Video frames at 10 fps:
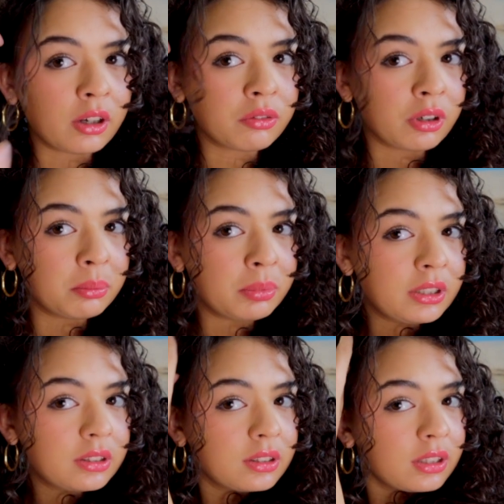a front
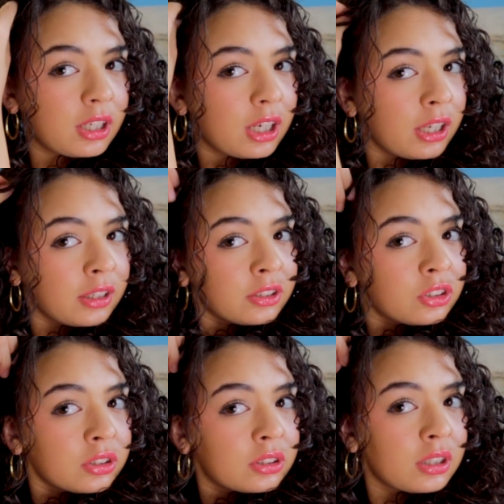piece and then
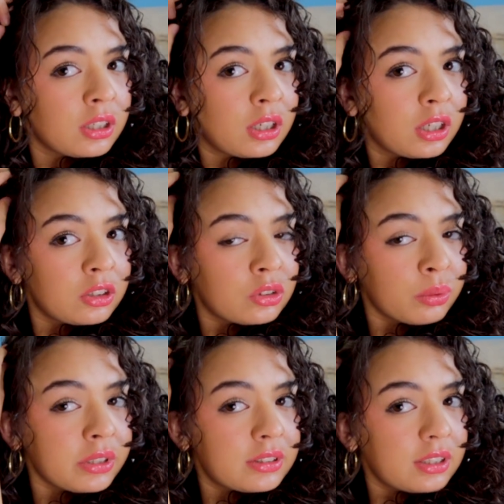just
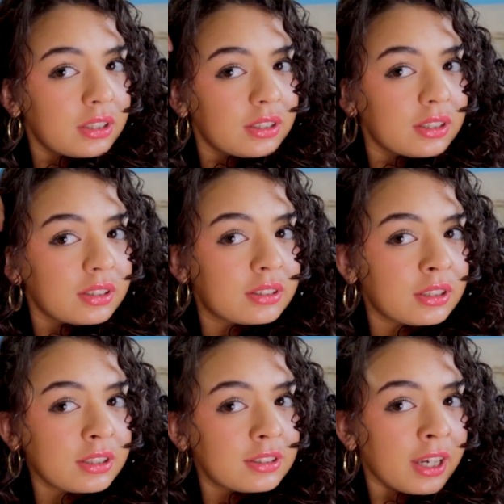twist it to
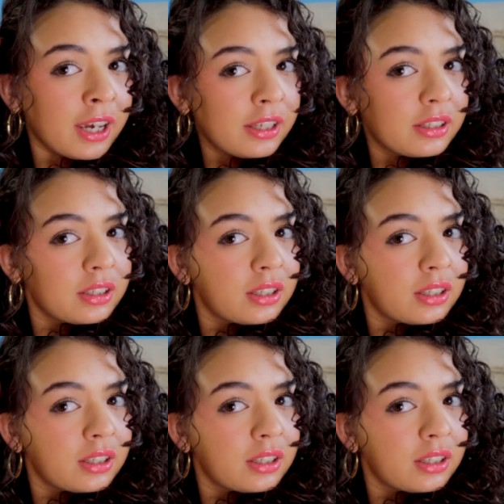the side.